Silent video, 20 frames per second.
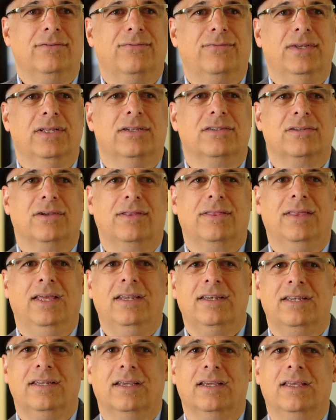and feels
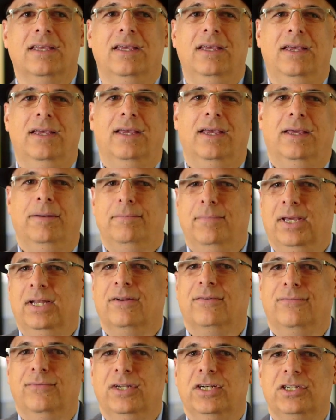authentic and
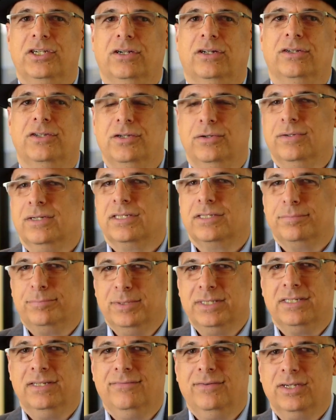beneficial to a
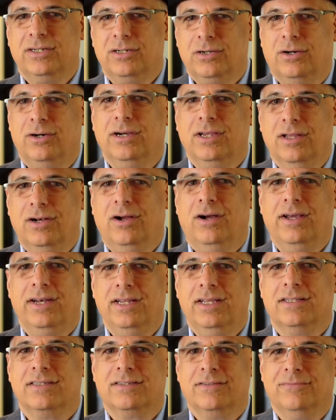specific target
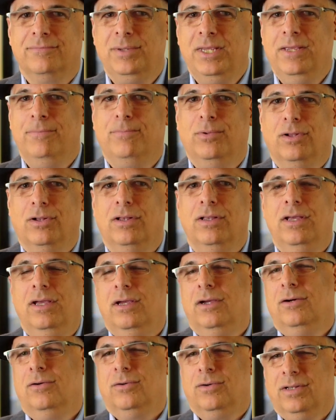audience of people
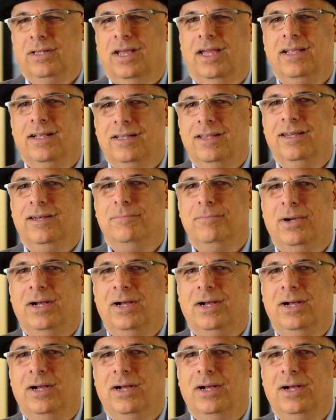who are likely to